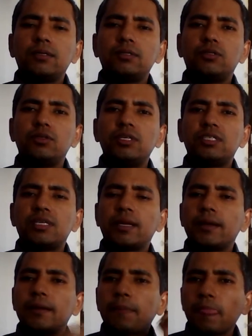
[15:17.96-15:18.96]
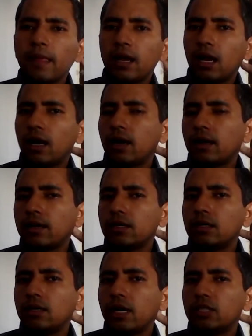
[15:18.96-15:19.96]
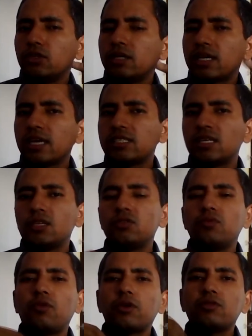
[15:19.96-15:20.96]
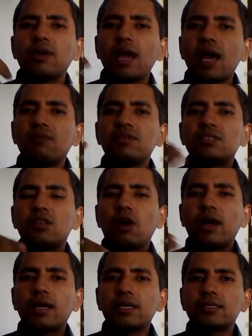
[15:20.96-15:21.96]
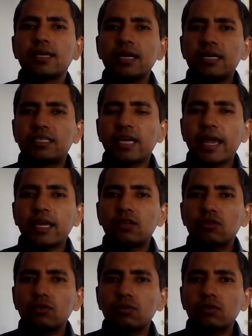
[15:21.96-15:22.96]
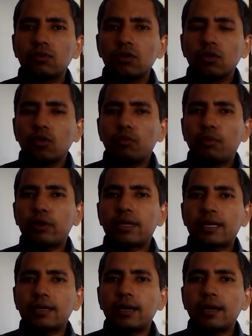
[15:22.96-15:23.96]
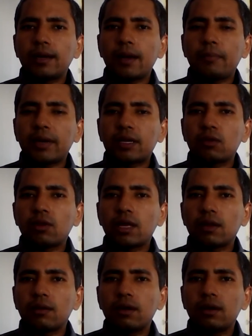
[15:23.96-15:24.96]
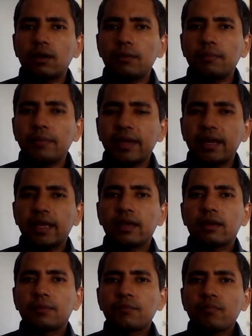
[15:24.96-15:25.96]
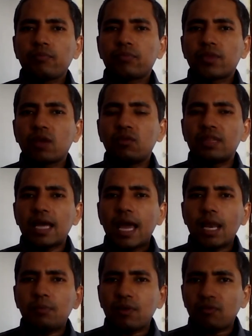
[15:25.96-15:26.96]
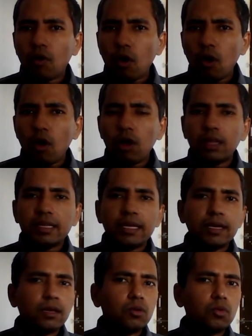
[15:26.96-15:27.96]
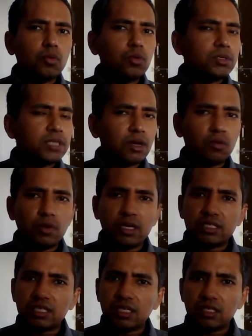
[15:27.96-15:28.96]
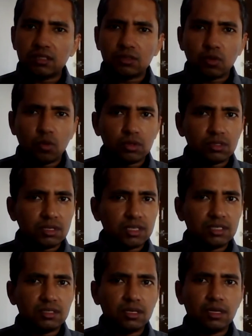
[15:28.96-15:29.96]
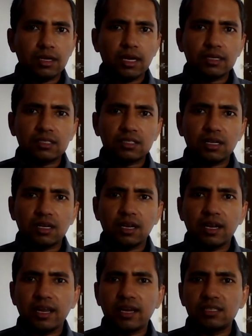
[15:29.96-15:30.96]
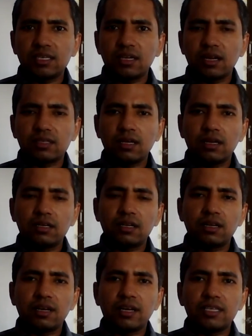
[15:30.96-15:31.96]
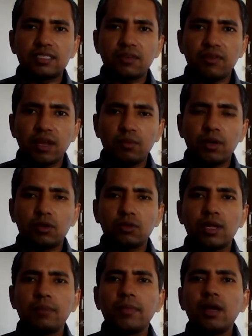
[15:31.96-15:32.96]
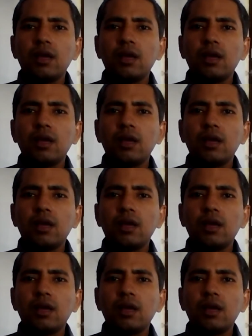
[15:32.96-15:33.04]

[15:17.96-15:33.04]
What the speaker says: judiciary adjudication, what you have is lawyers trying to put a particular meaning with the help of all the rules, regulations, sources, external aids and internal aids available to them,